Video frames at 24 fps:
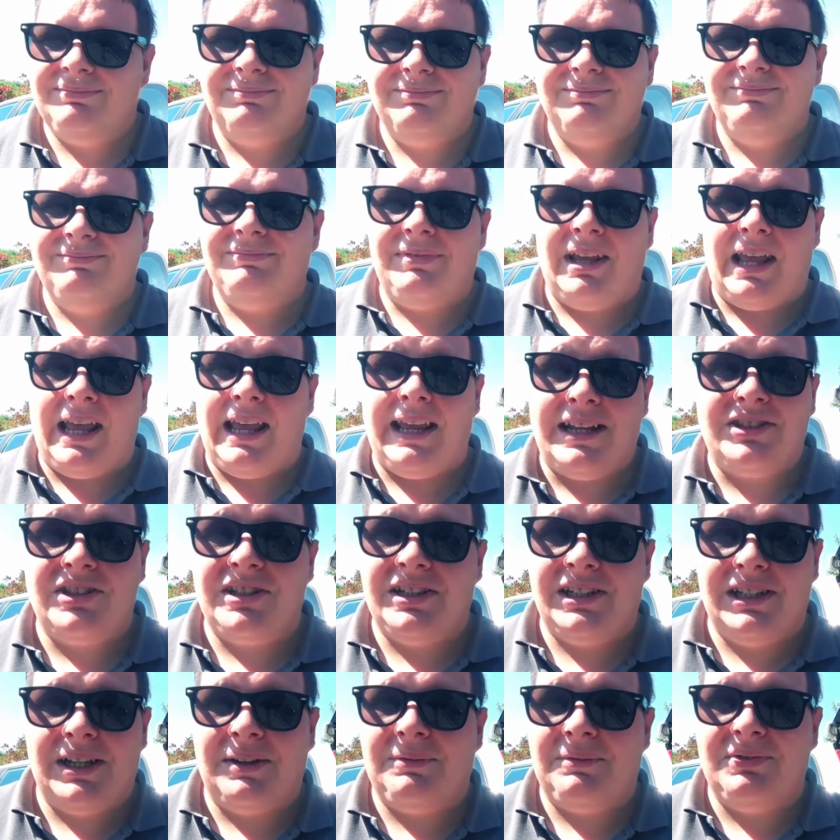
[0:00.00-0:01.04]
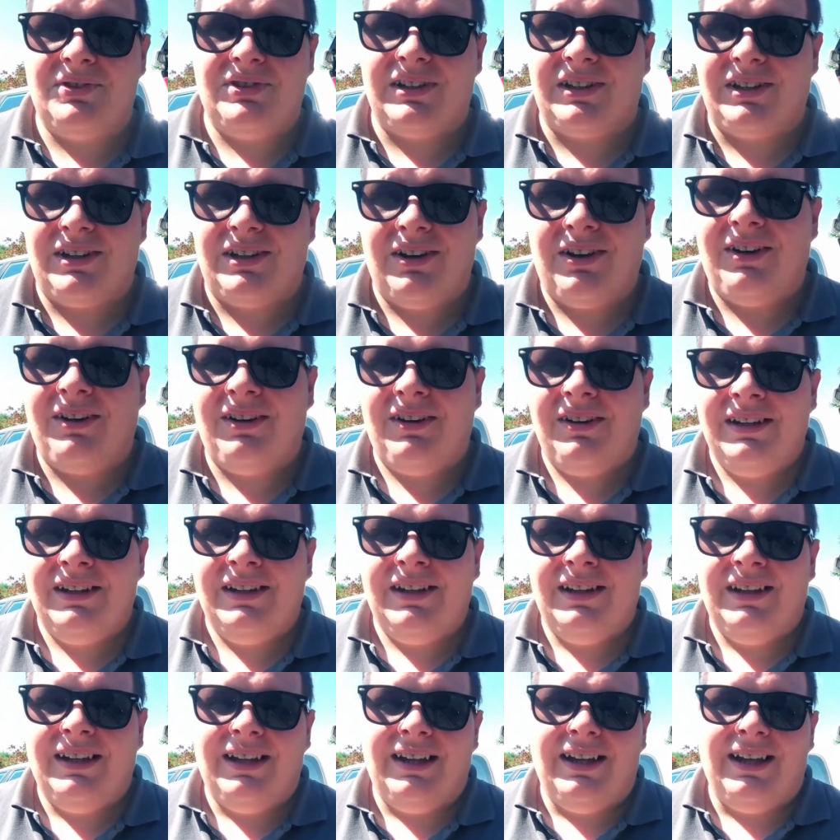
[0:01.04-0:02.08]
he actually loves the car,
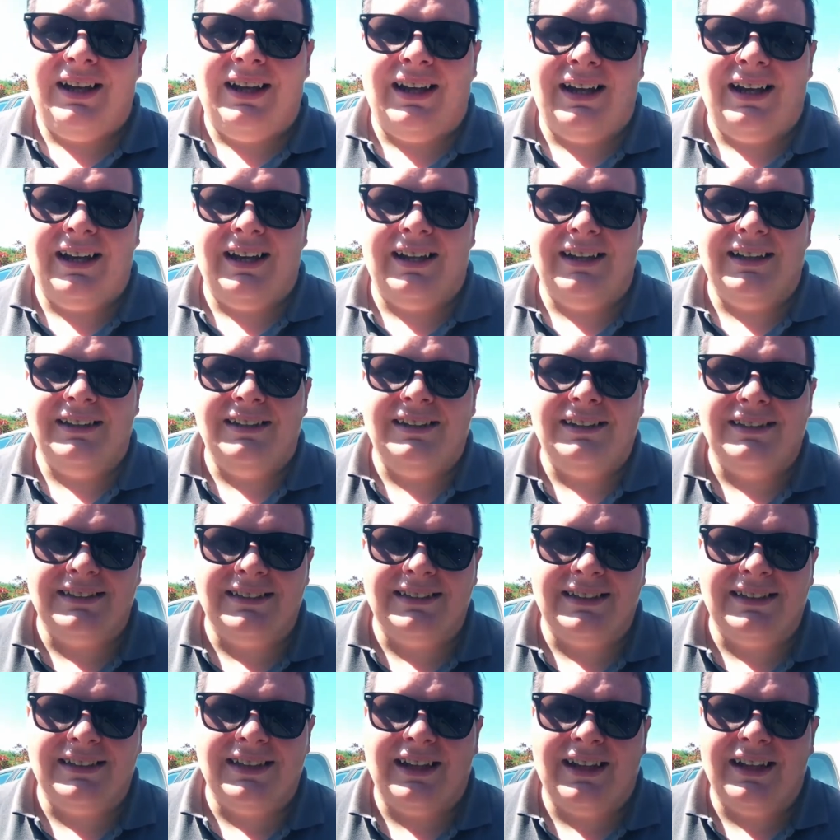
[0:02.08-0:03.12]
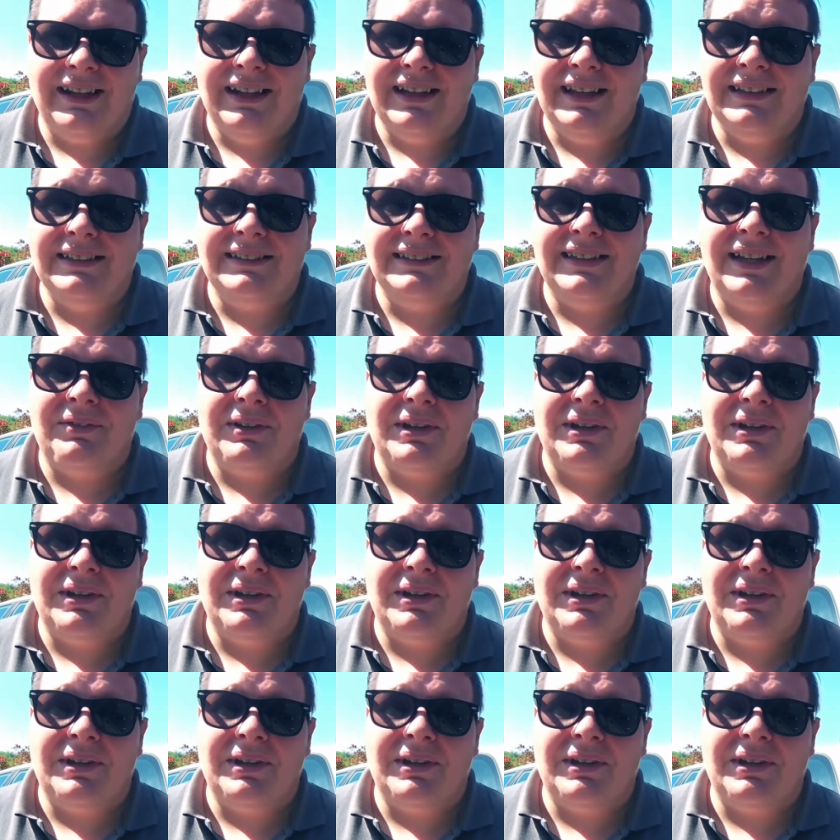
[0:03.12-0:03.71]
and he's having a